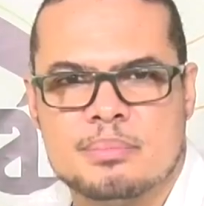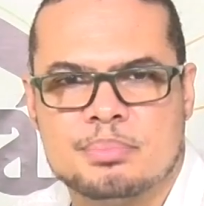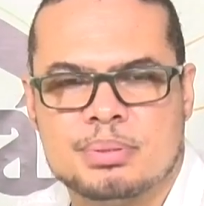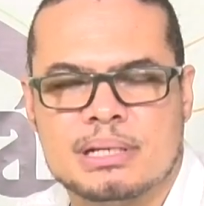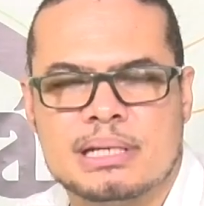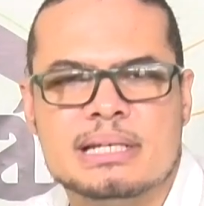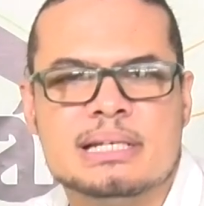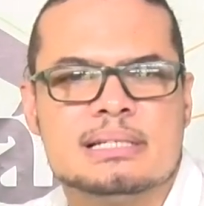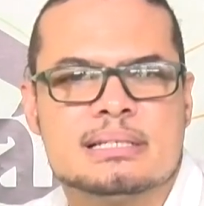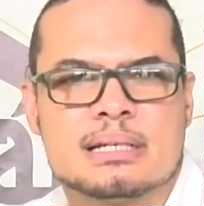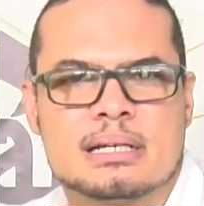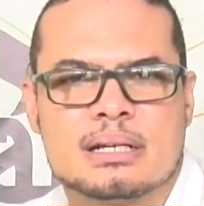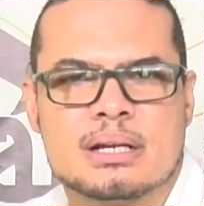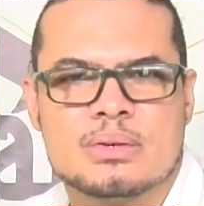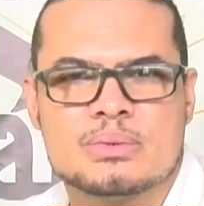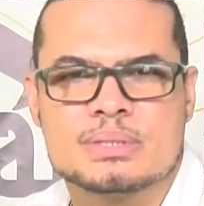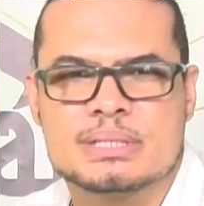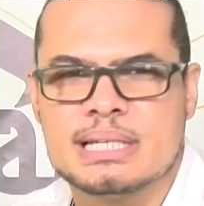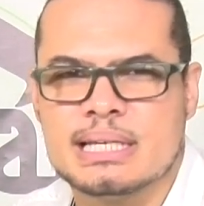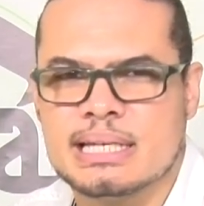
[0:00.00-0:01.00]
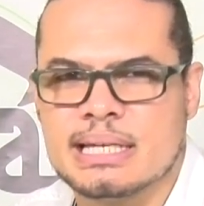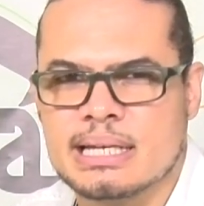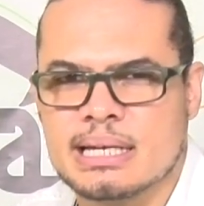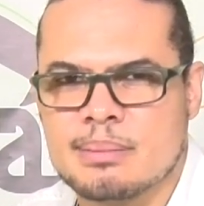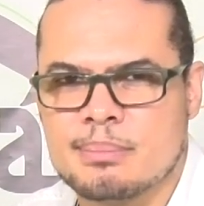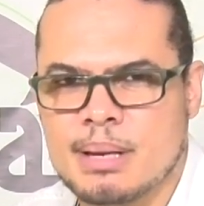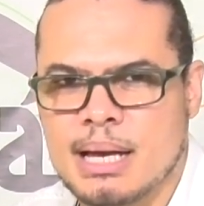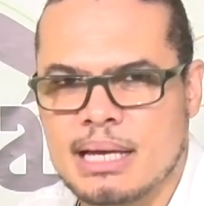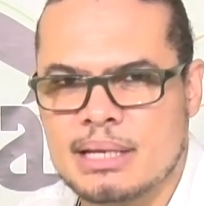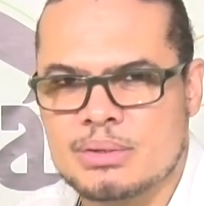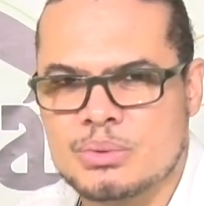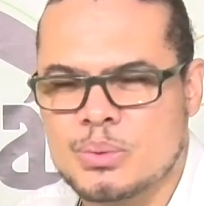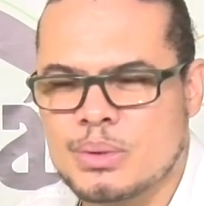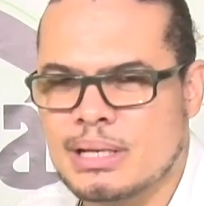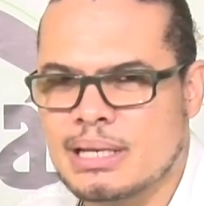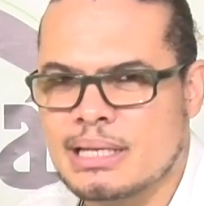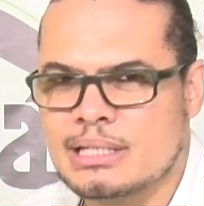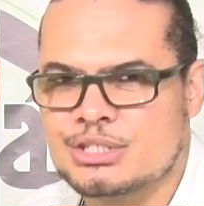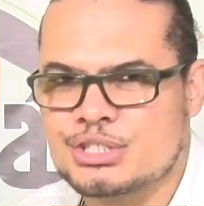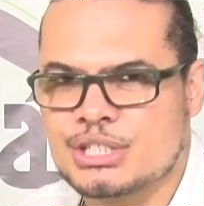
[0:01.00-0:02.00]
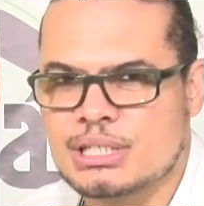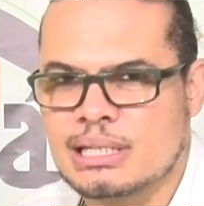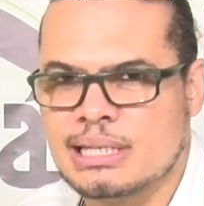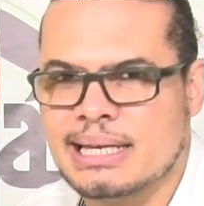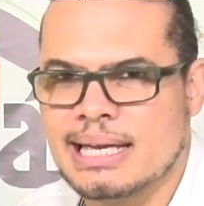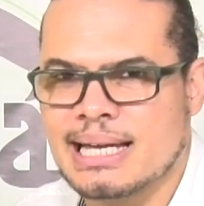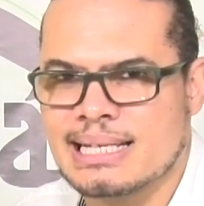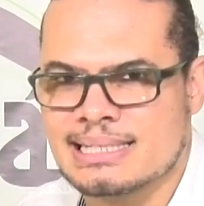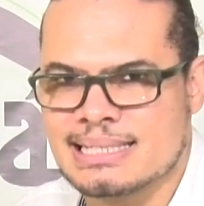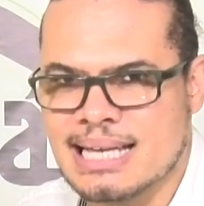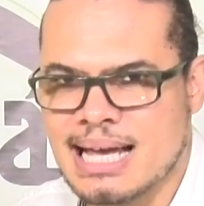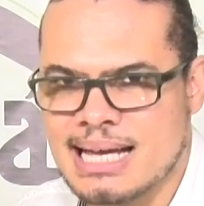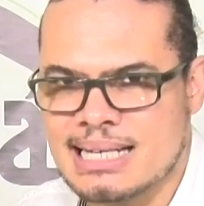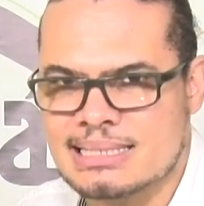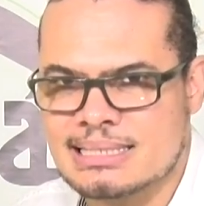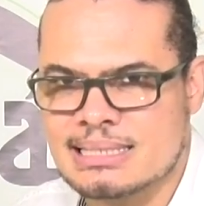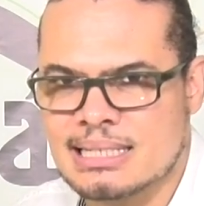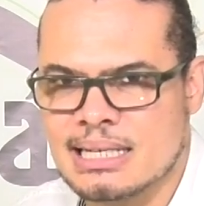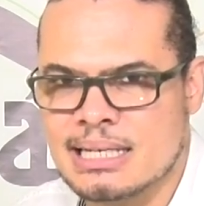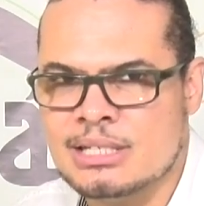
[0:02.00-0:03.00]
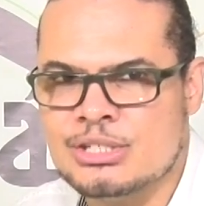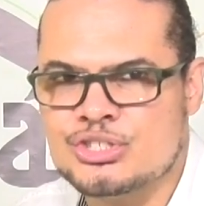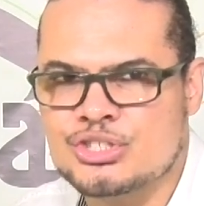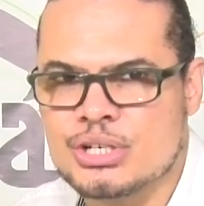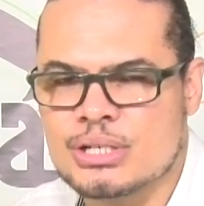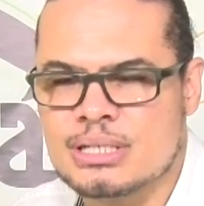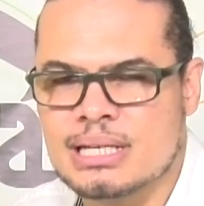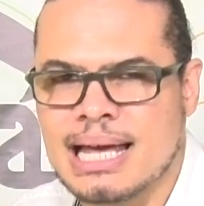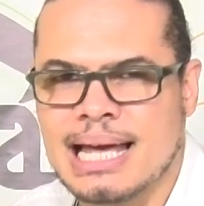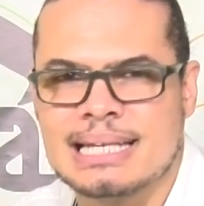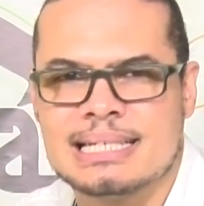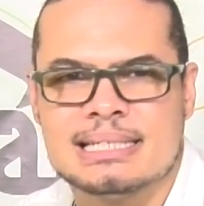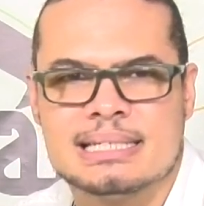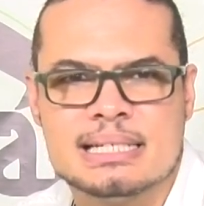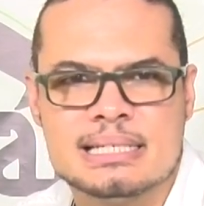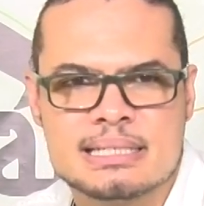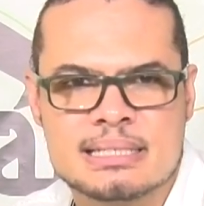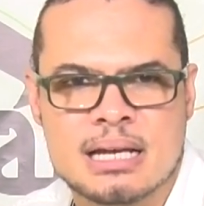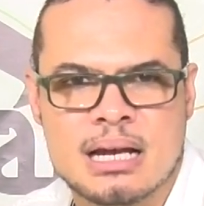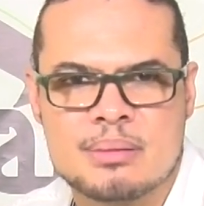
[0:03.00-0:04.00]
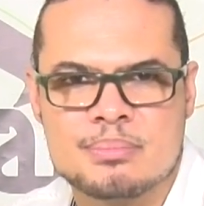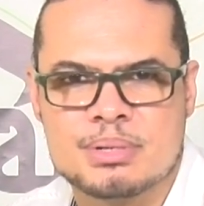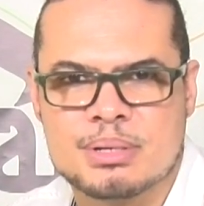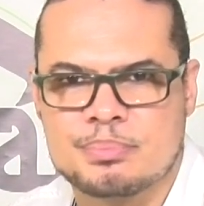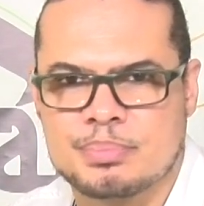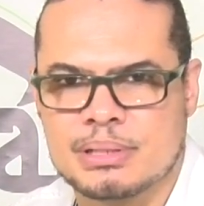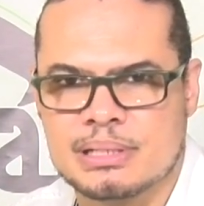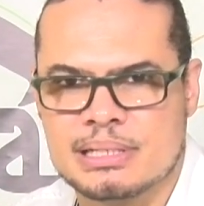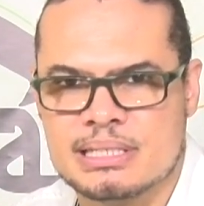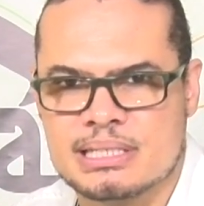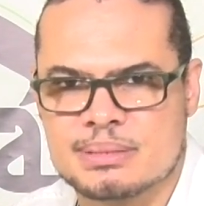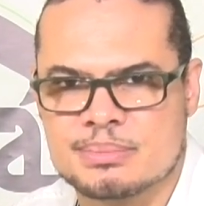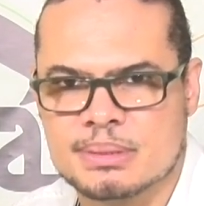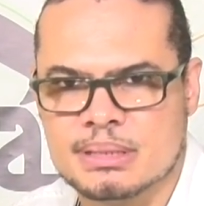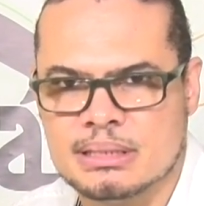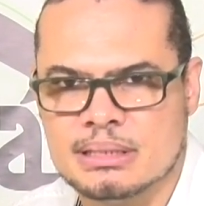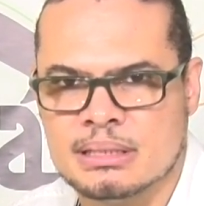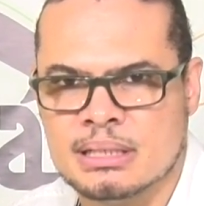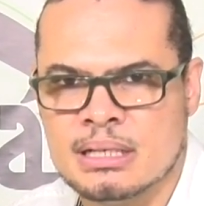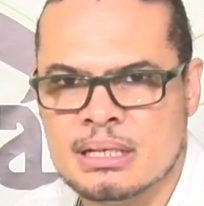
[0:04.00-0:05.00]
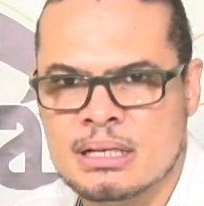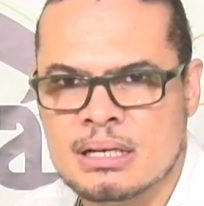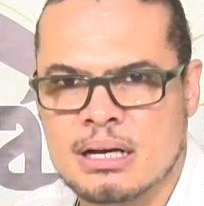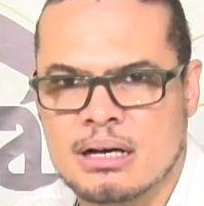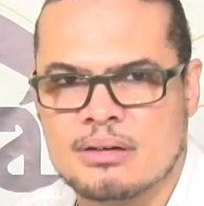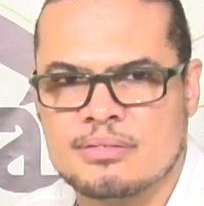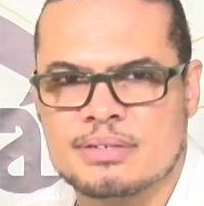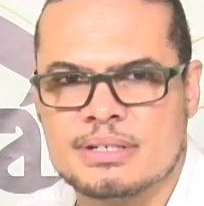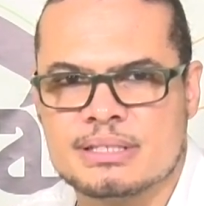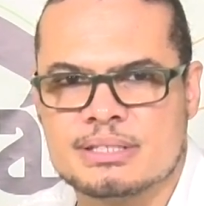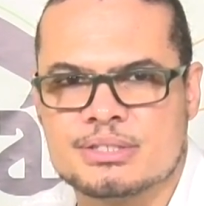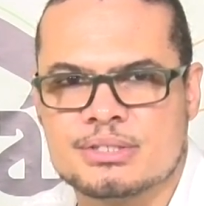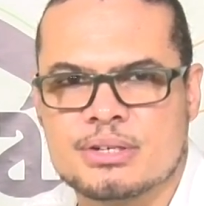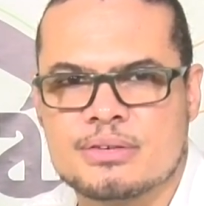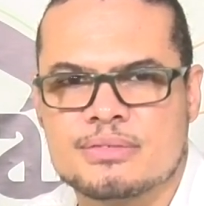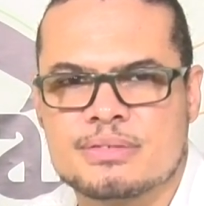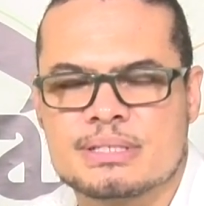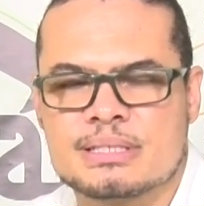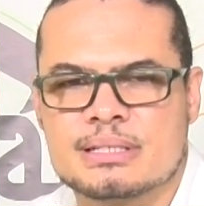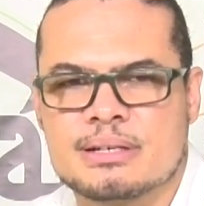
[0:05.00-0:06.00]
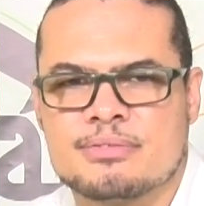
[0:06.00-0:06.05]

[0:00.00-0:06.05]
police are now seeking a man who allegedly attacked, injured and disarmed a policeman of his service